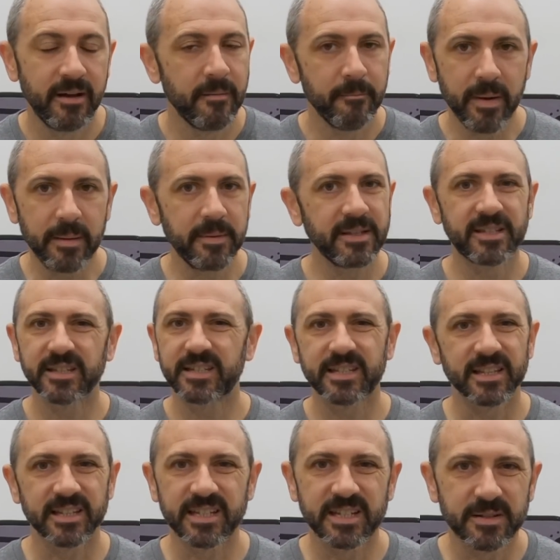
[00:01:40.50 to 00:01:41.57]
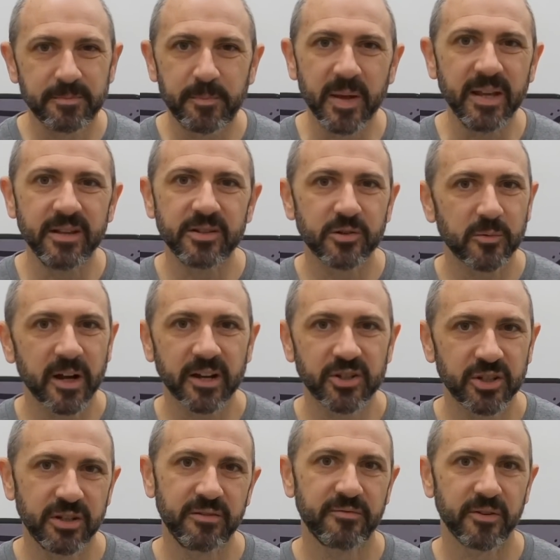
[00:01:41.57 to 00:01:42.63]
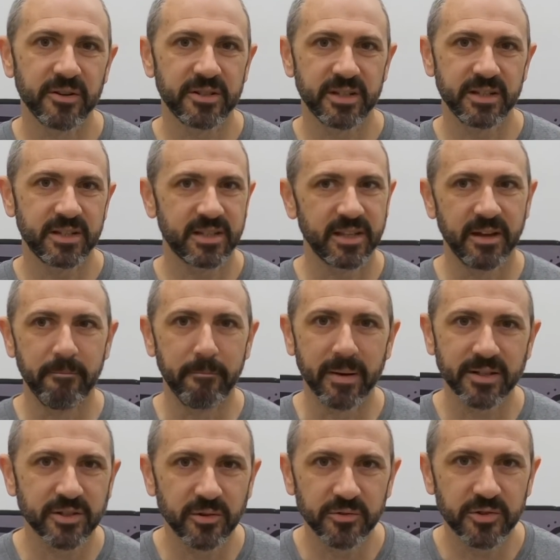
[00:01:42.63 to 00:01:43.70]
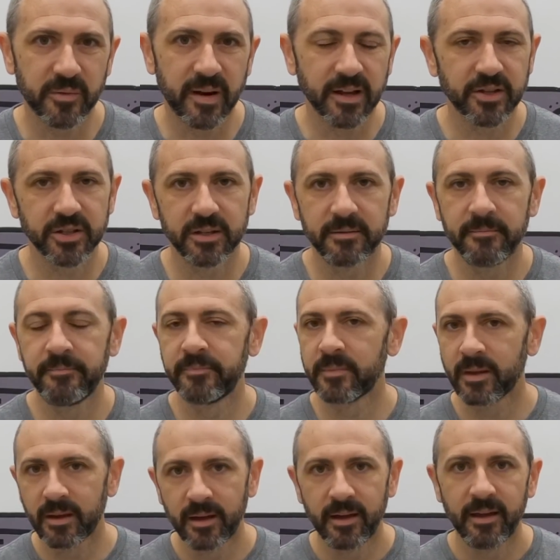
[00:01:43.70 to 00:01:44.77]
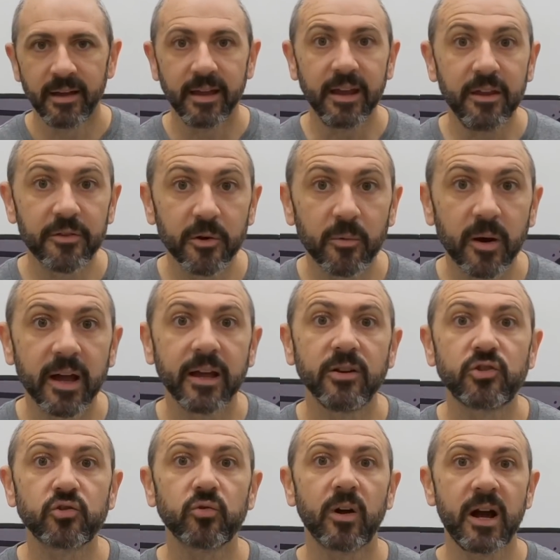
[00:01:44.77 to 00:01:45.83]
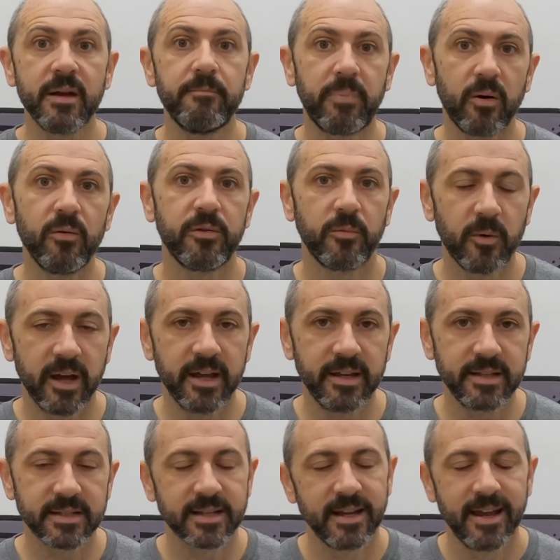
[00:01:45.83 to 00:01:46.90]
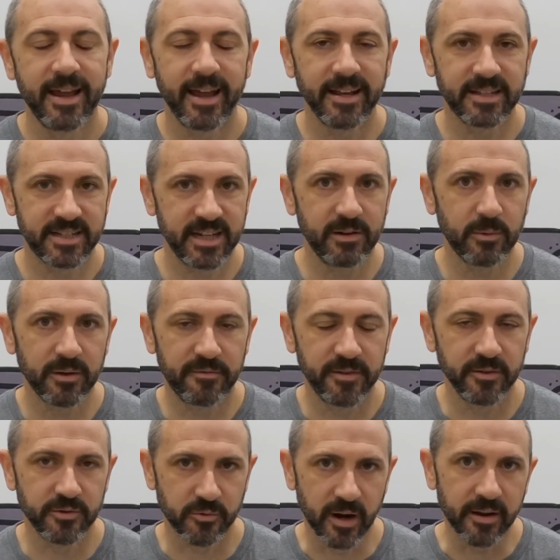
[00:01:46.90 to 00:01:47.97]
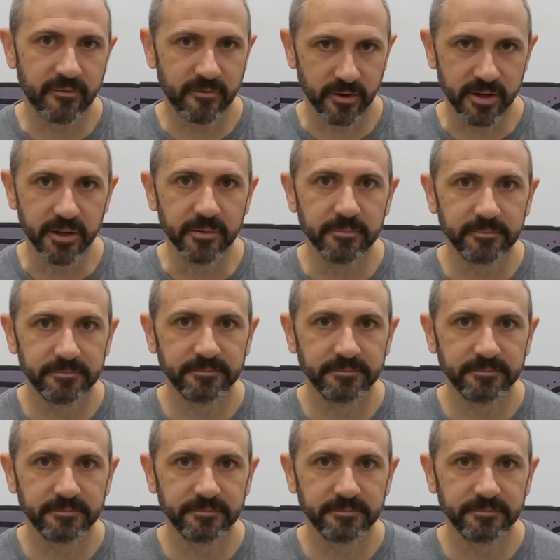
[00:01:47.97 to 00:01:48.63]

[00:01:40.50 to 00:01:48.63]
Maybe just the spin direction versus the muscle direction. Either way, try both ways and see what feels right for you.